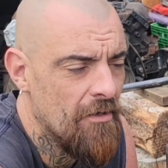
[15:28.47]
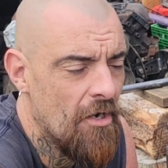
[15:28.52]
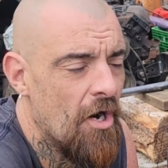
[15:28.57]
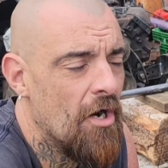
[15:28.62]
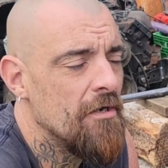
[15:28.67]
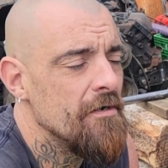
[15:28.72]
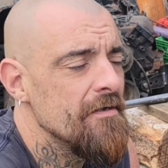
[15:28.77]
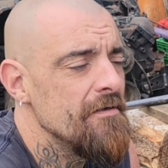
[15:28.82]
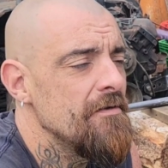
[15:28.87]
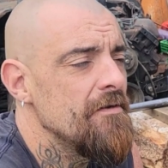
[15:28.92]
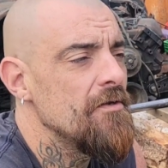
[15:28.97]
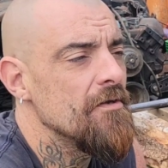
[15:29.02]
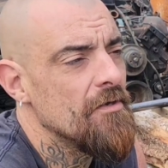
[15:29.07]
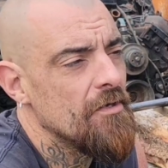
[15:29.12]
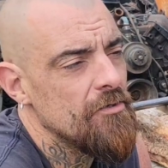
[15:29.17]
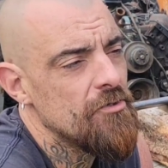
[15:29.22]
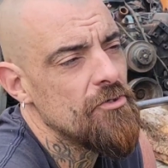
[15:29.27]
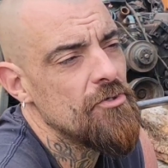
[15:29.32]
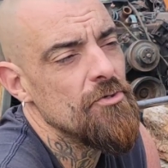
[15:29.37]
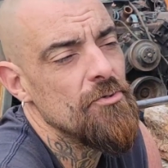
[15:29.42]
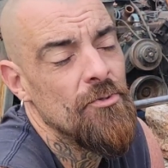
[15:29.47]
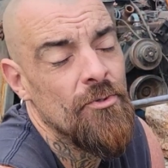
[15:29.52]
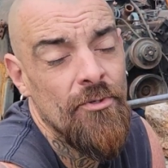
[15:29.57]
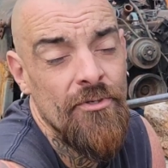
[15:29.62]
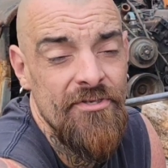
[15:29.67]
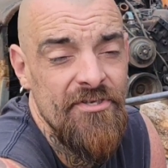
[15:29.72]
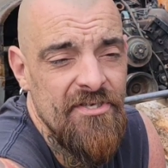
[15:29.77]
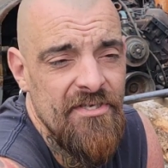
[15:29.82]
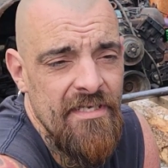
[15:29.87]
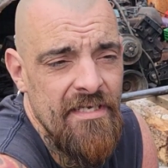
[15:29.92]
hardened tool
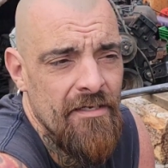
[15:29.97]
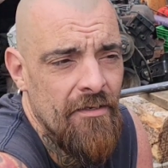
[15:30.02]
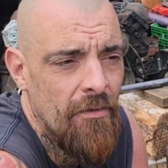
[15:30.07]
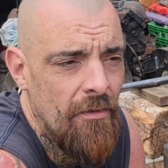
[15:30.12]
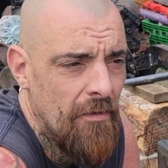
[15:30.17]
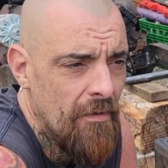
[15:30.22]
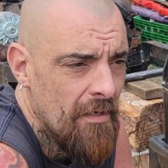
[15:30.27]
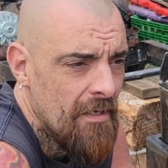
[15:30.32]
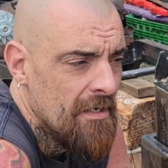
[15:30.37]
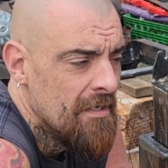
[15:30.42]
steel.